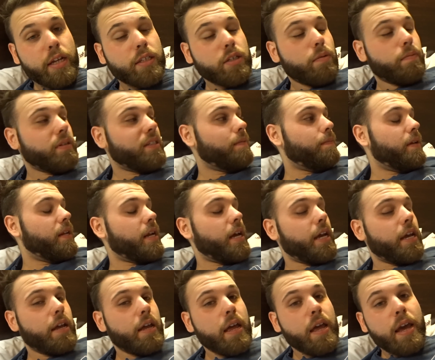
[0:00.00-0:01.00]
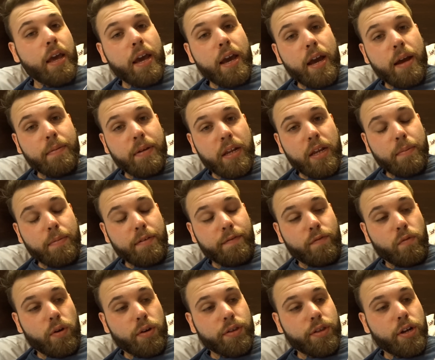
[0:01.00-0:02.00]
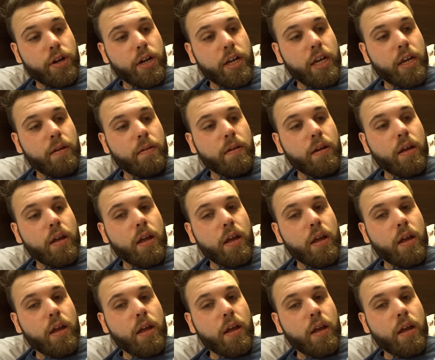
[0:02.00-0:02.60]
it's almost midnight. I'm getting up at 4:30.